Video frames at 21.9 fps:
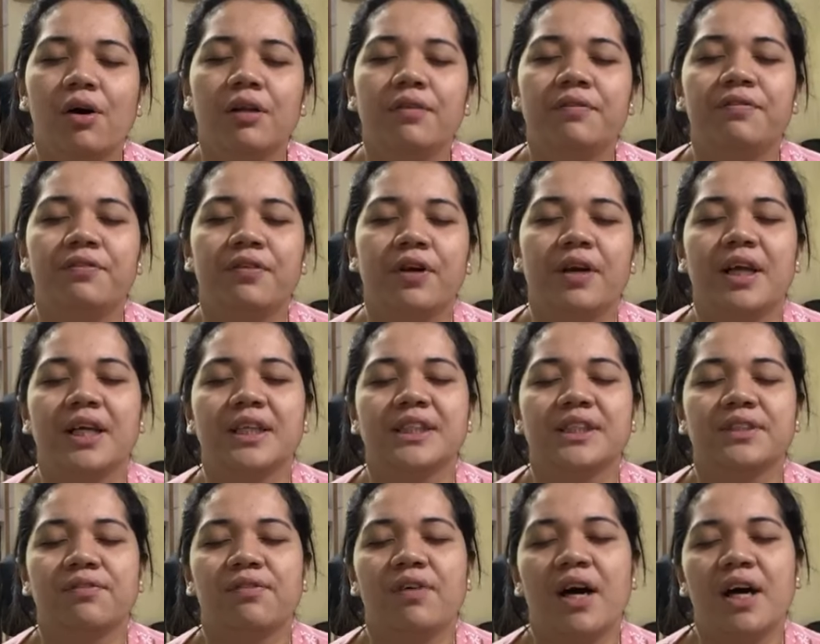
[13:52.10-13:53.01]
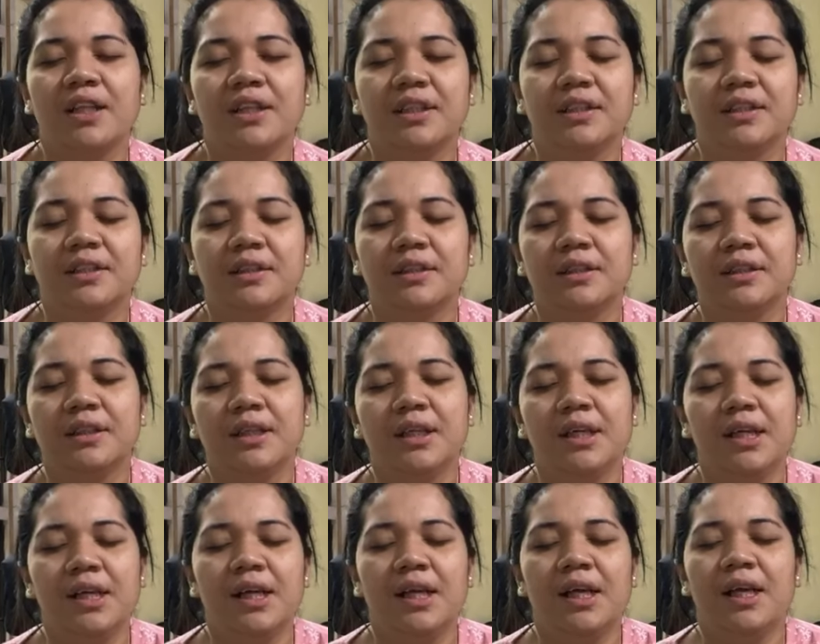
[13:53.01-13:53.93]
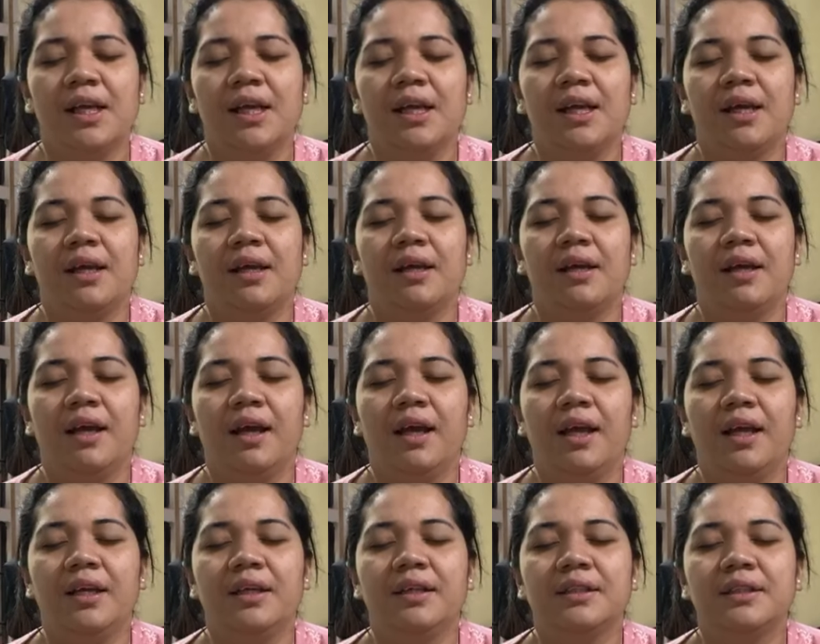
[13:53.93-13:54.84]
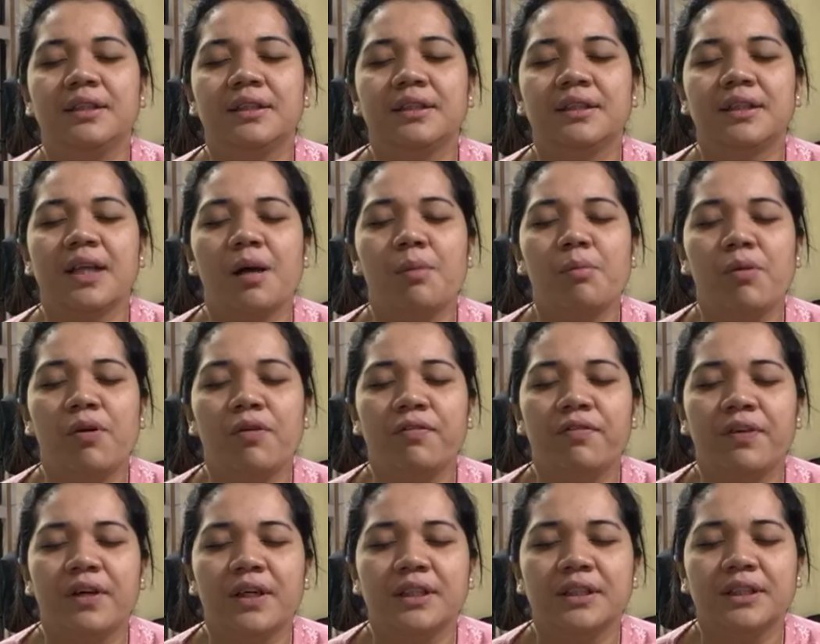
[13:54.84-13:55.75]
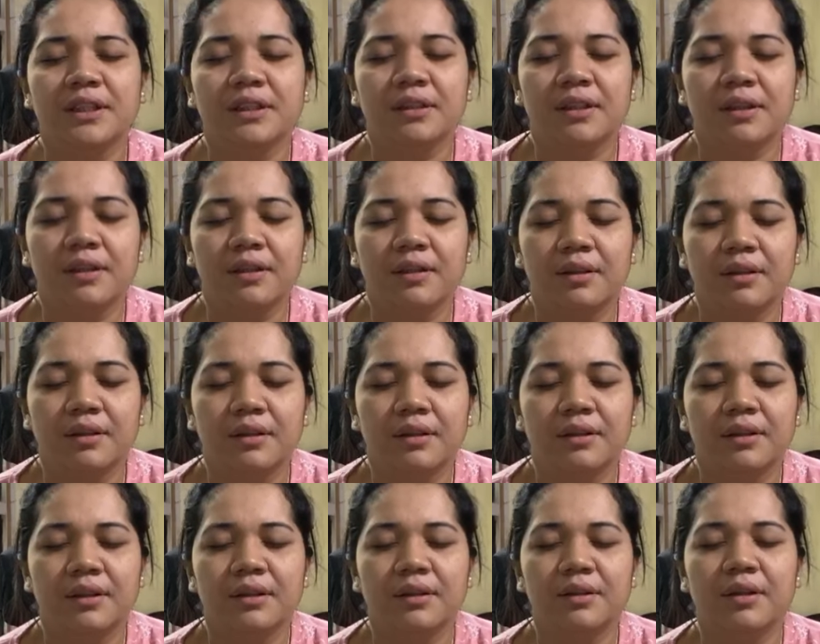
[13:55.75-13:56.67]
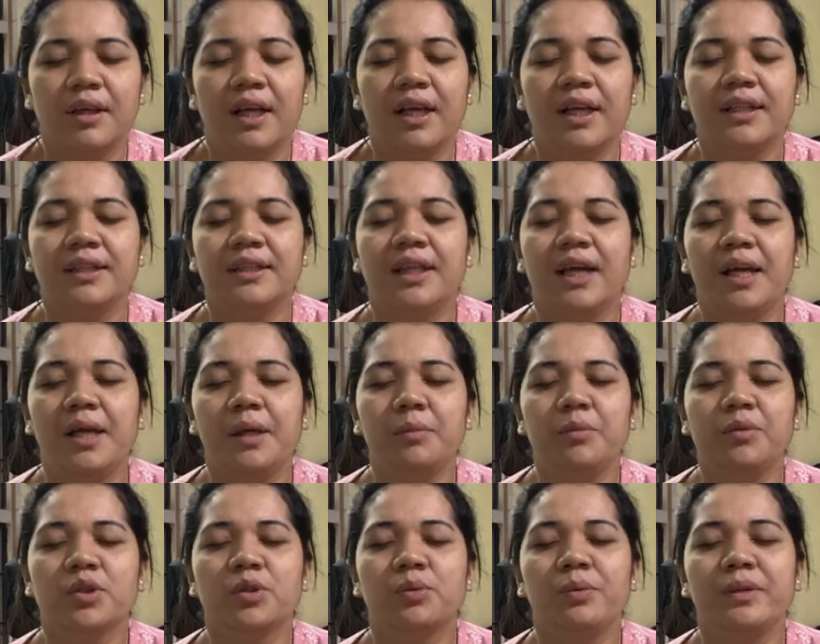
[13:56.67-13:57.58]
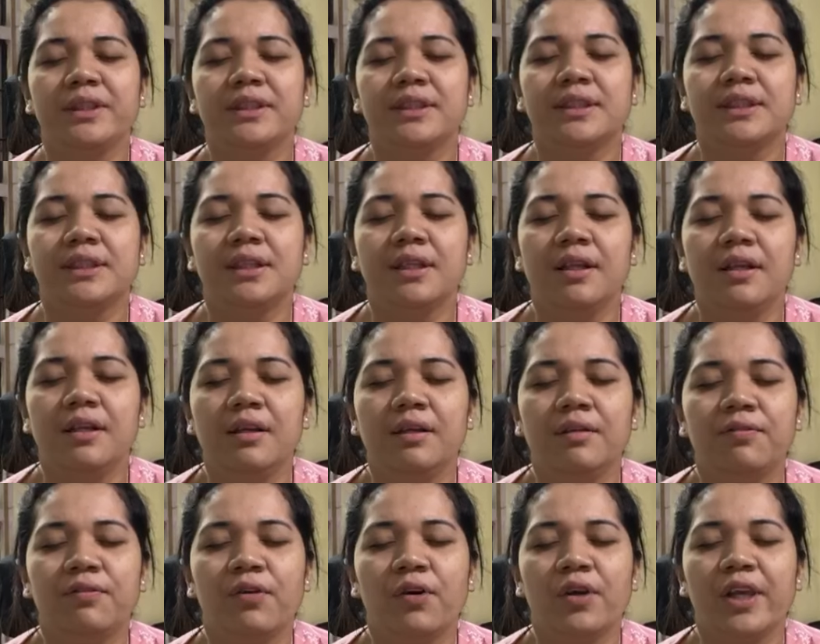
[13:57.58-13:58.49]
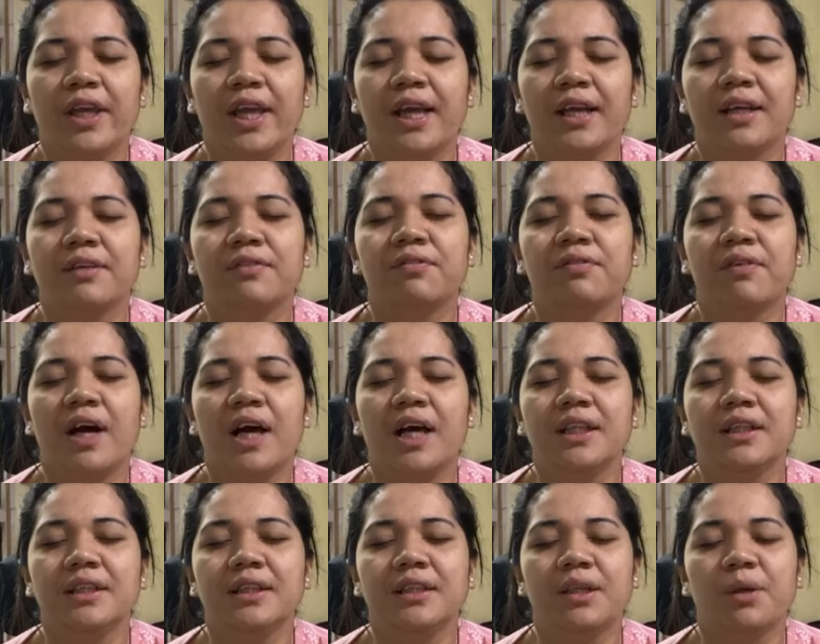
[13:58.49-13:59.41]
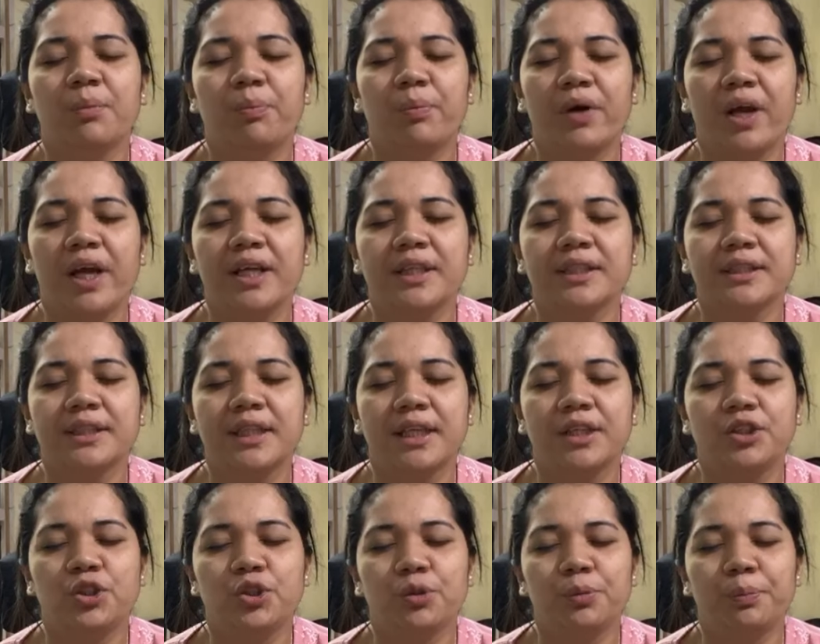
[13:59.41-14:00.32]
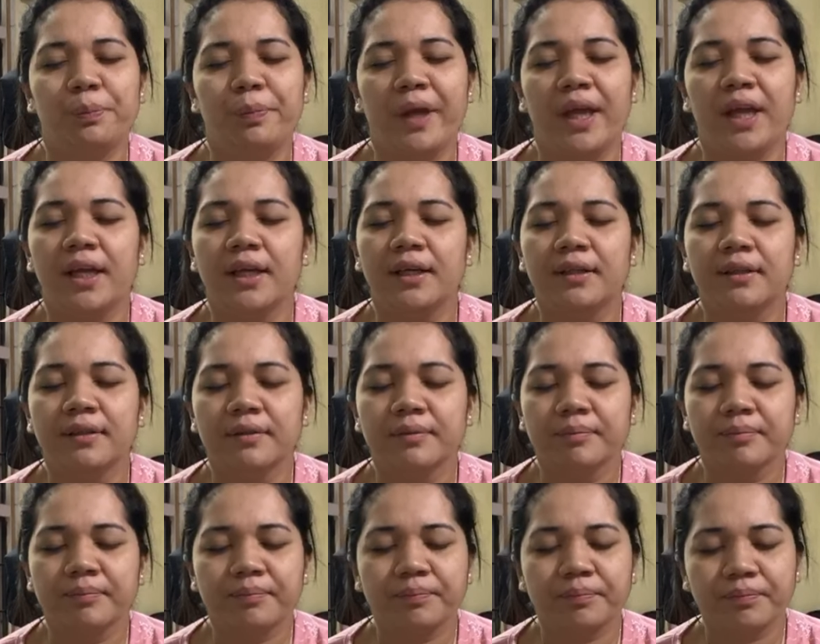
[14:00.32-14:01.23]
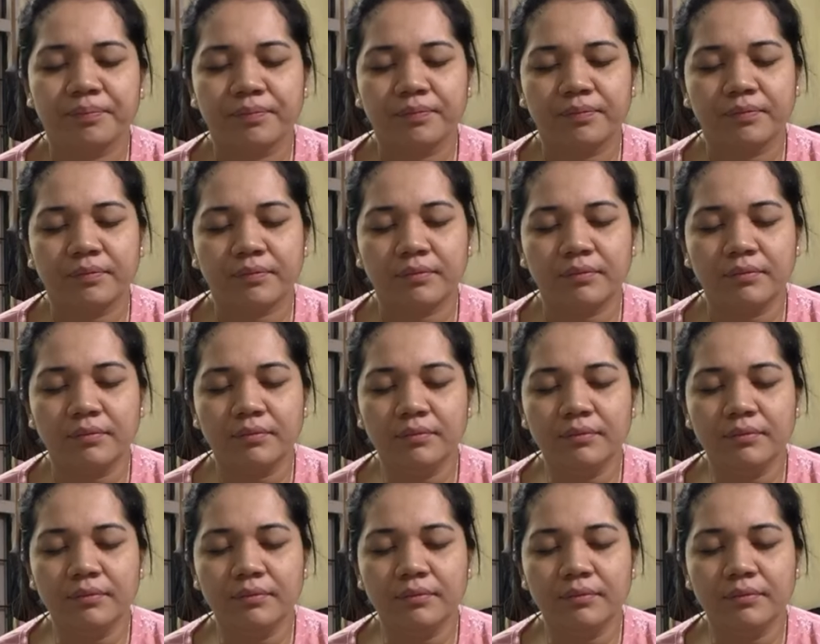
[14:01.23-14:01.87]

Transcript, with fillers: for us, Father. Yes, Lord. And some of us, at times, we still forget, Father, the price that you paid. Amen.